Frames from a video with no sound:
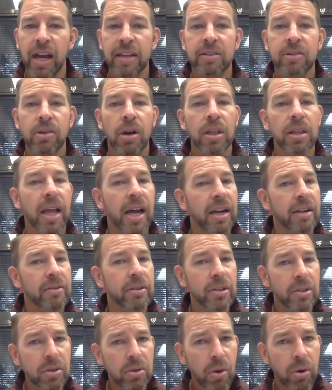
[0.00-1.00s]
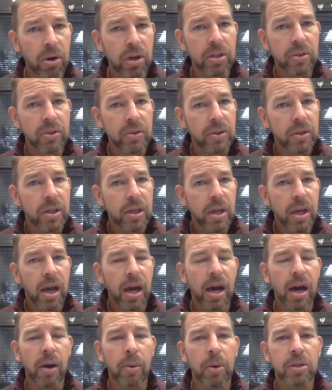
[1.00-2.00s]
I saw a lot of good scores,
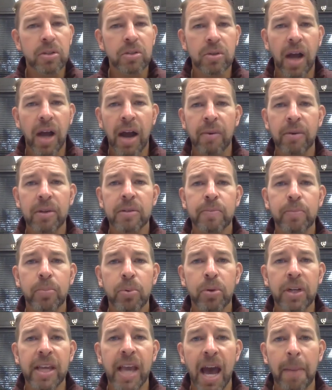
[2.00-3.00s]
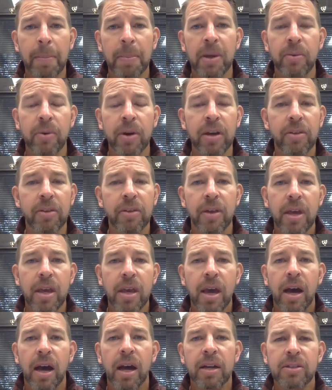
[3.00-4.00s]
uh, which I was pretty happy with.
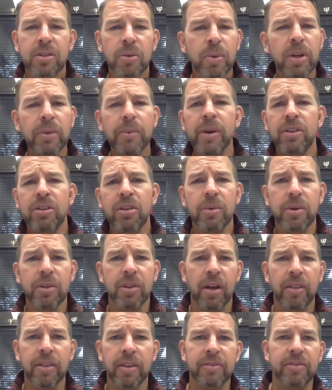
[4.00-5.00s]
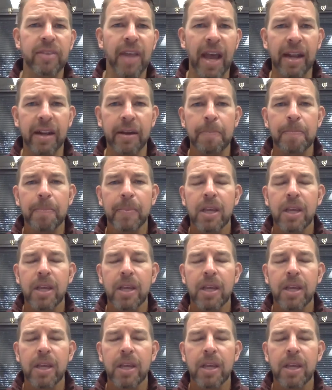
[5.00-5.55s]
Uh, so what do we do with all this data?